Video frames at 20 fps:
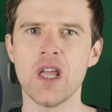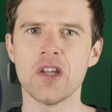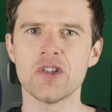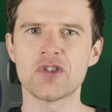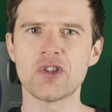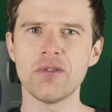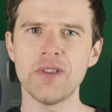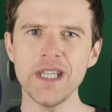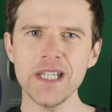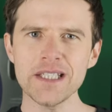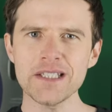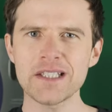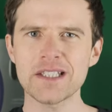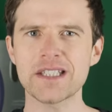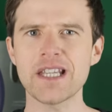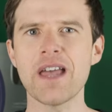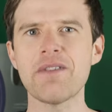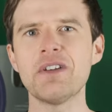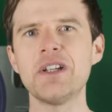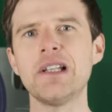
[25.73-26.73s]
So these
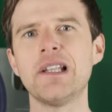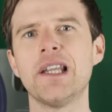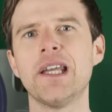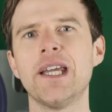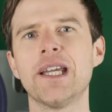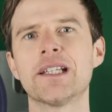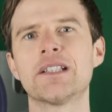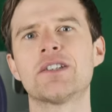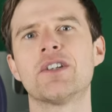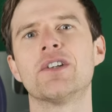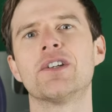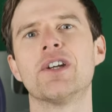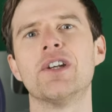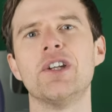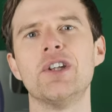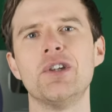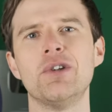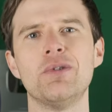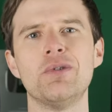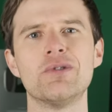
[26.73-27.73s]
7 licks are going
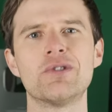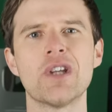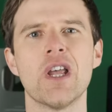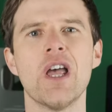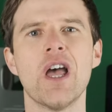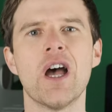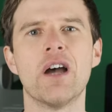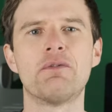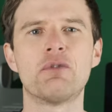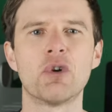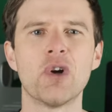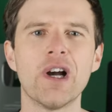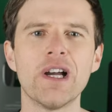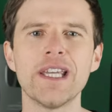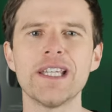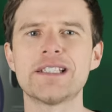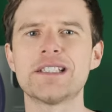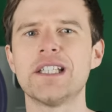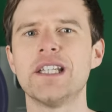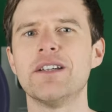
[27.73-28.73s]
to use a
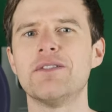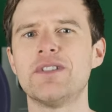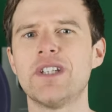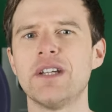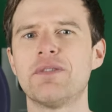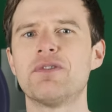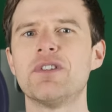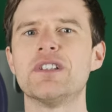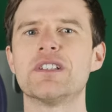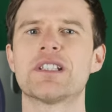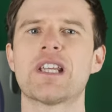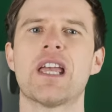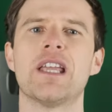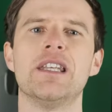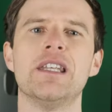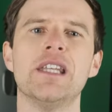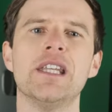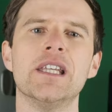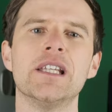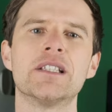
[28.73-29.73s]
variety of different
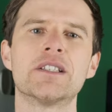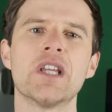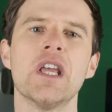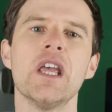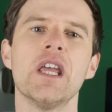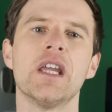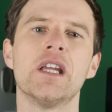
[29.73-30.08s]
techniques,